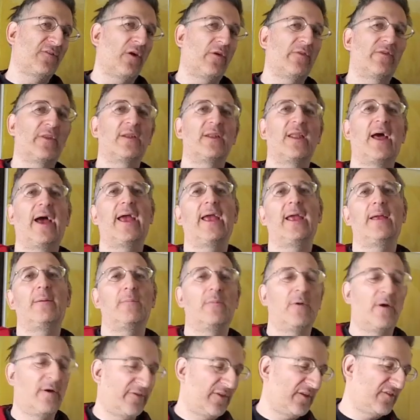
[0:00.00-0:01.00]
not the
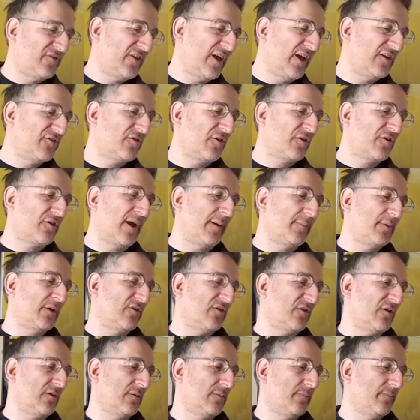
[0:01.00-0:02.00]
name, of the
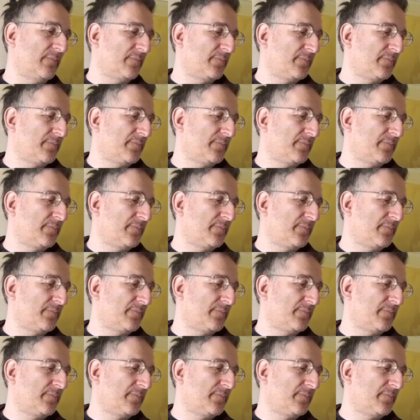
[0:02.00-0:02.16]
tetragrammaton.